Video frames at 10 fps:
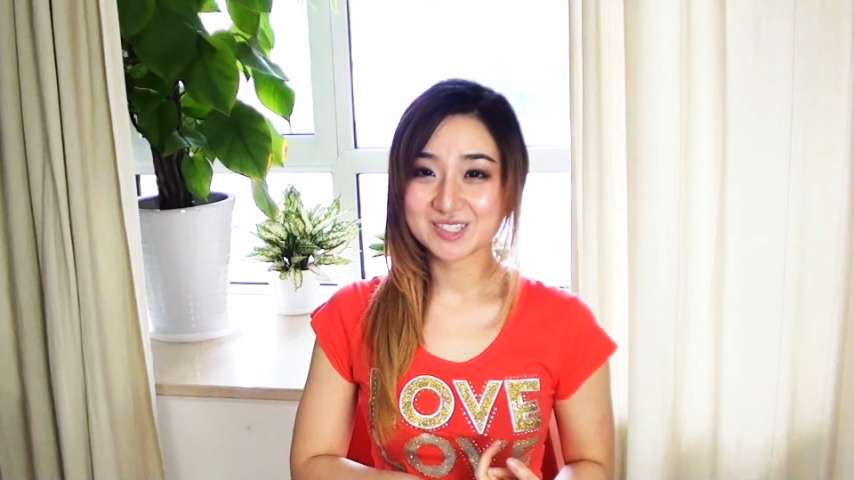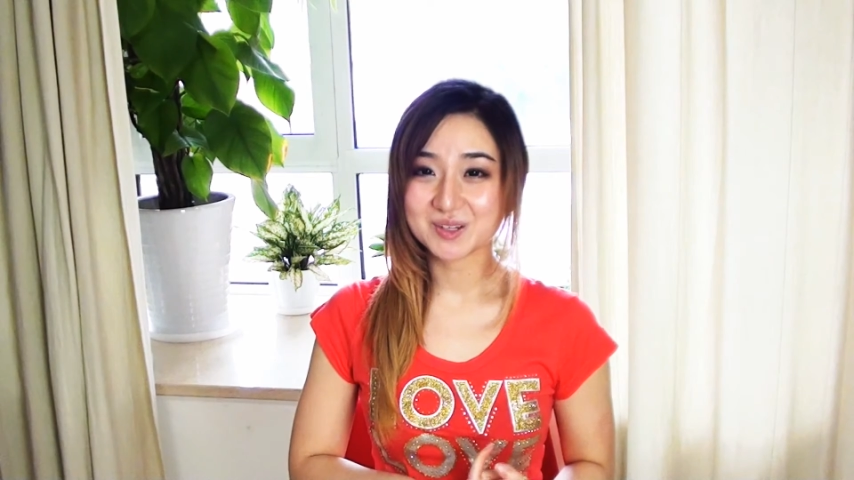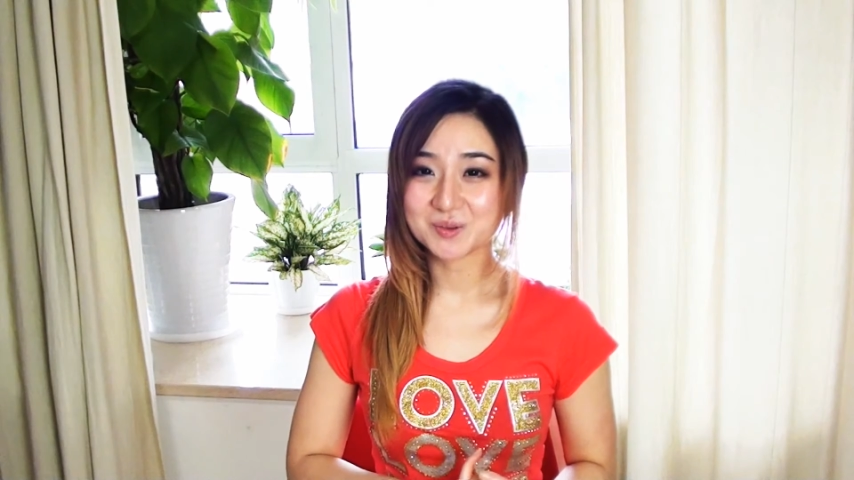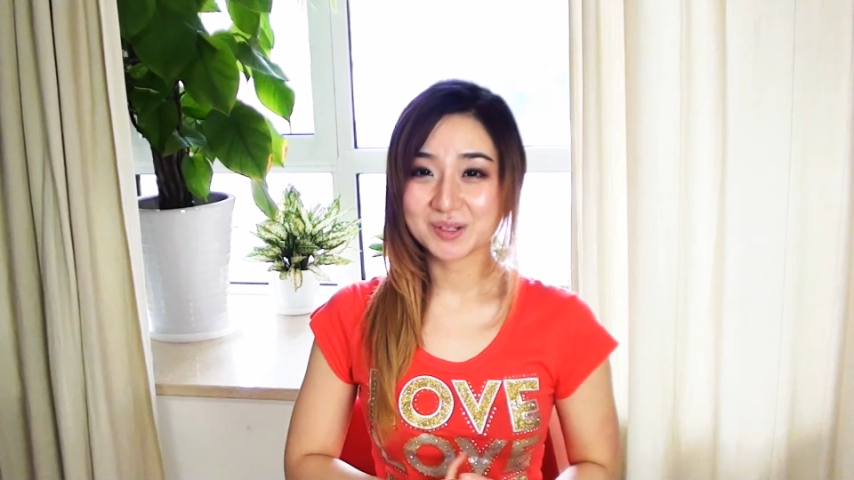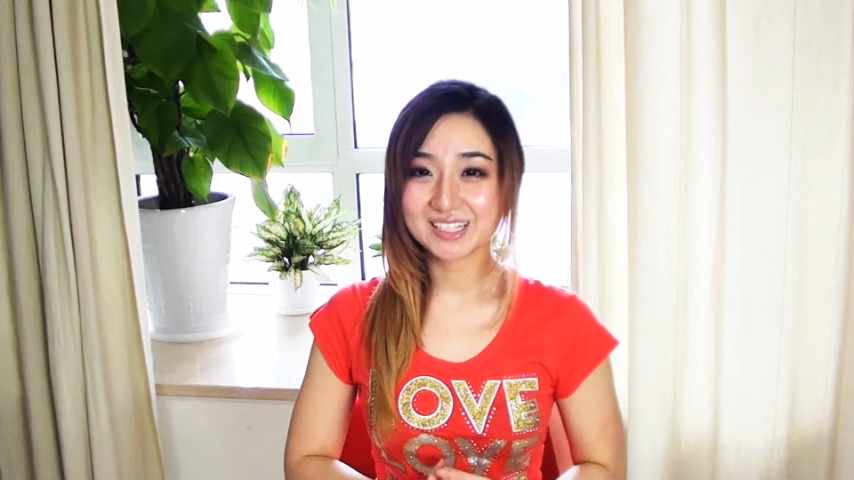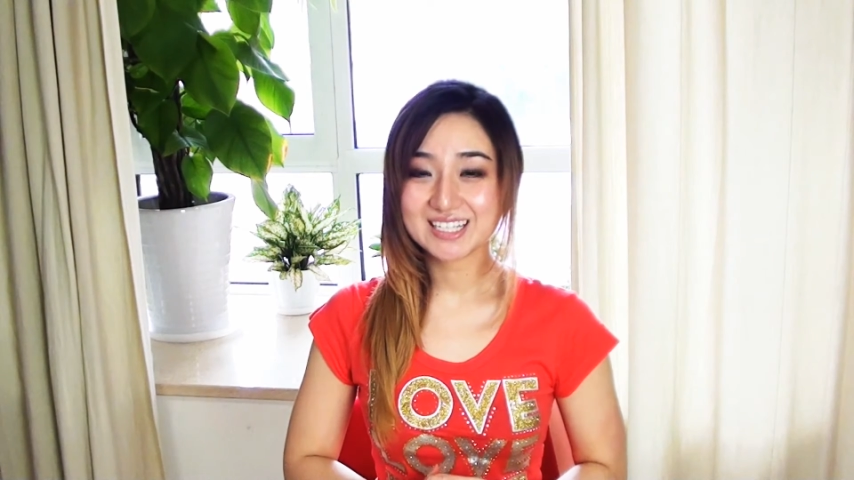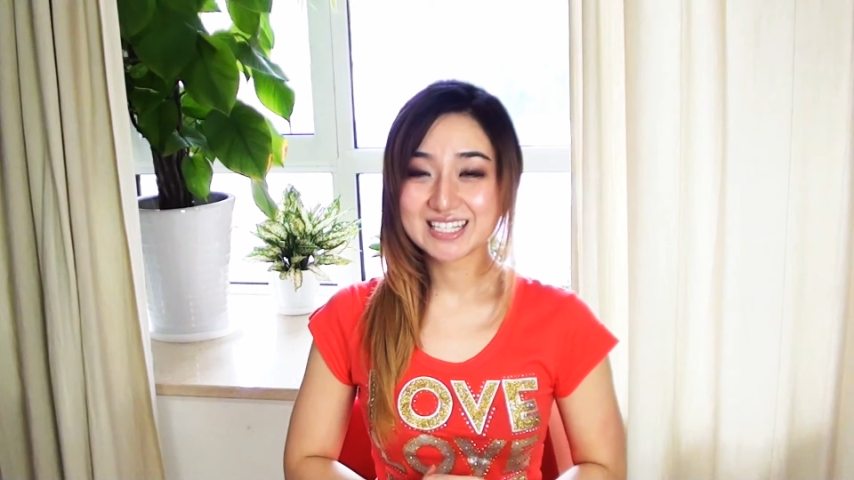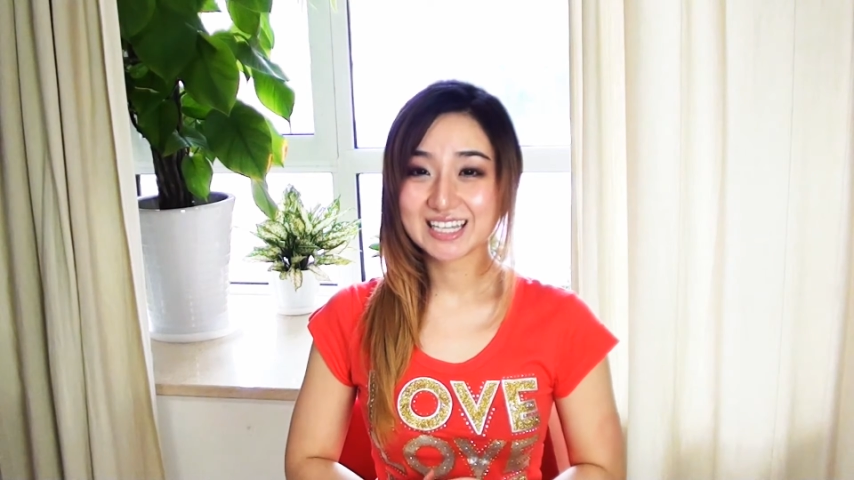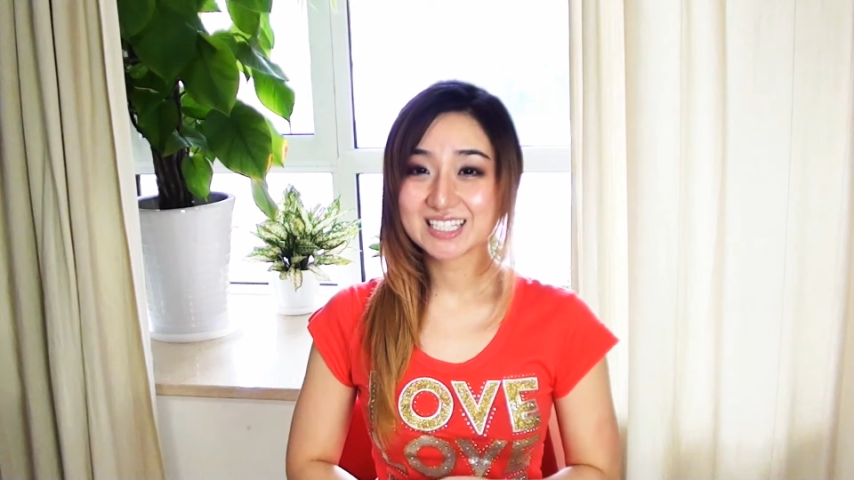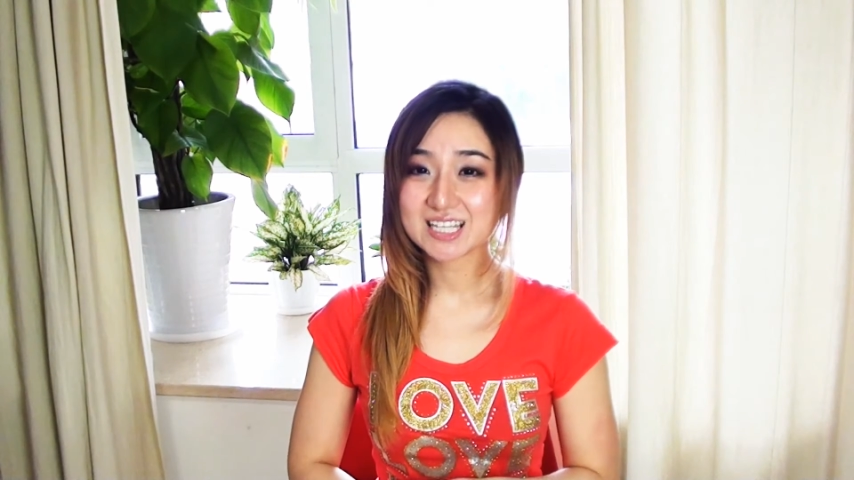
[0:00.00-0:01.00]
So it really
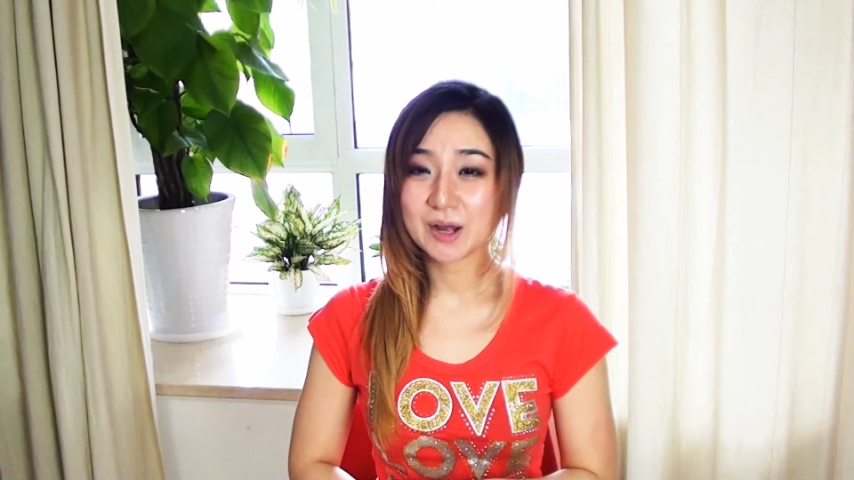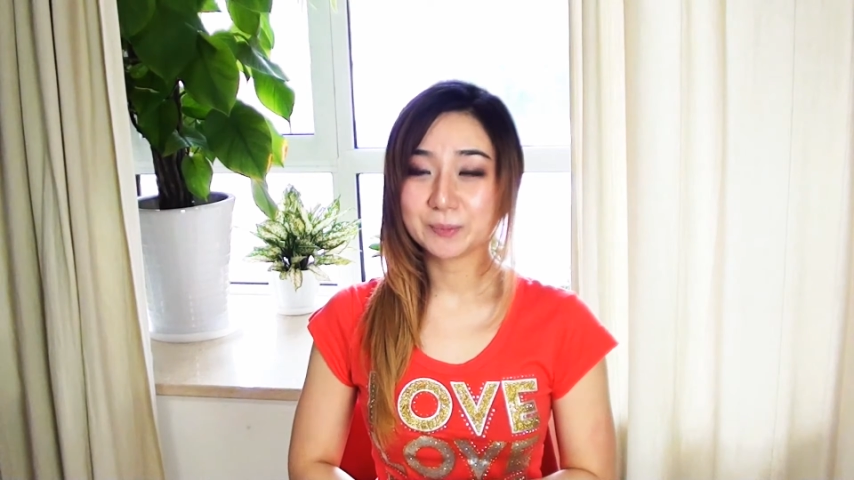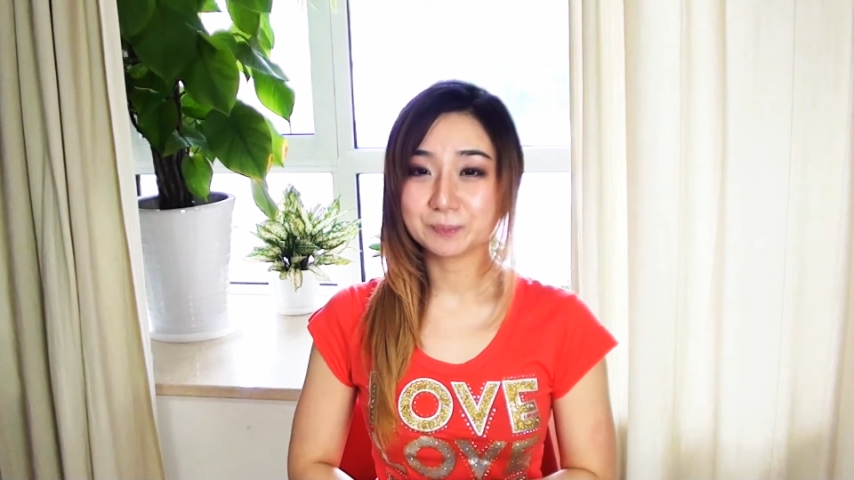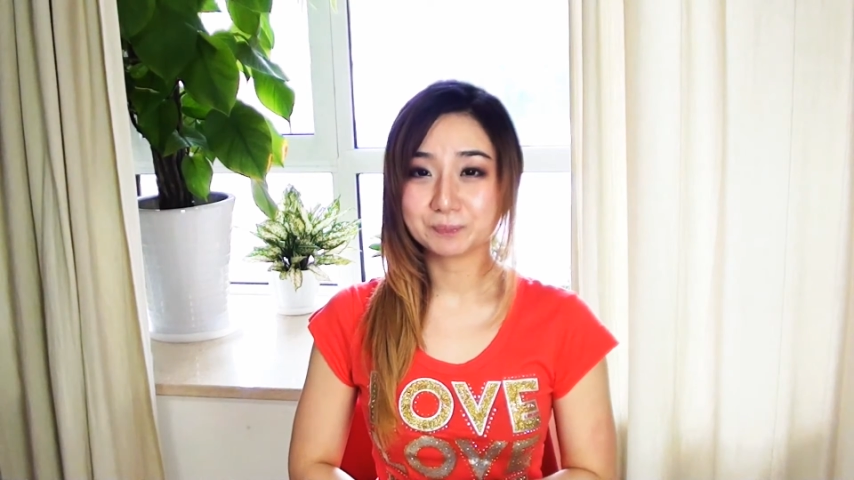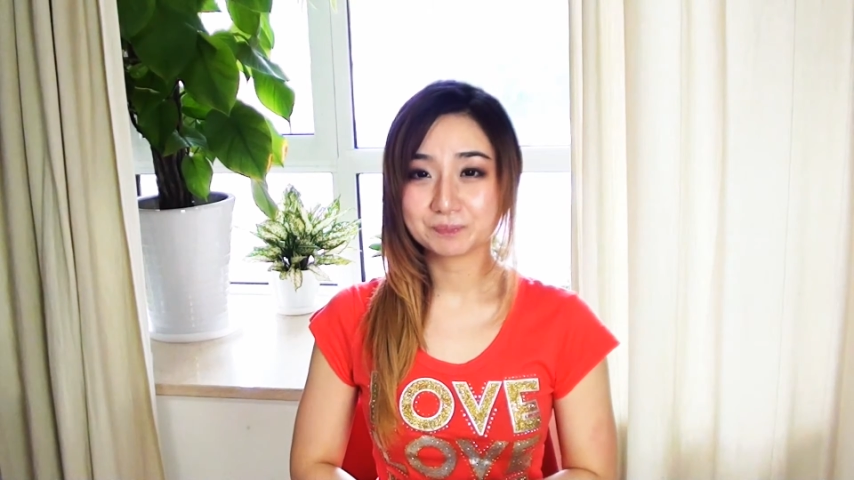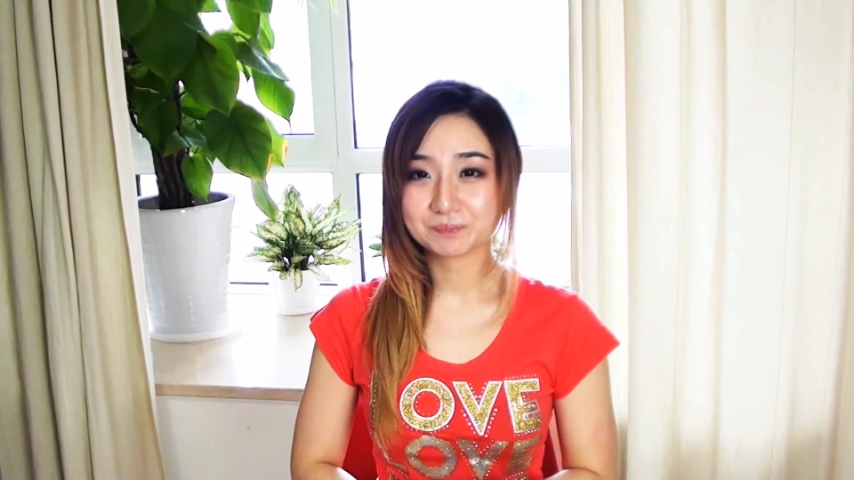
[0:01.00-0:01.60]
takes some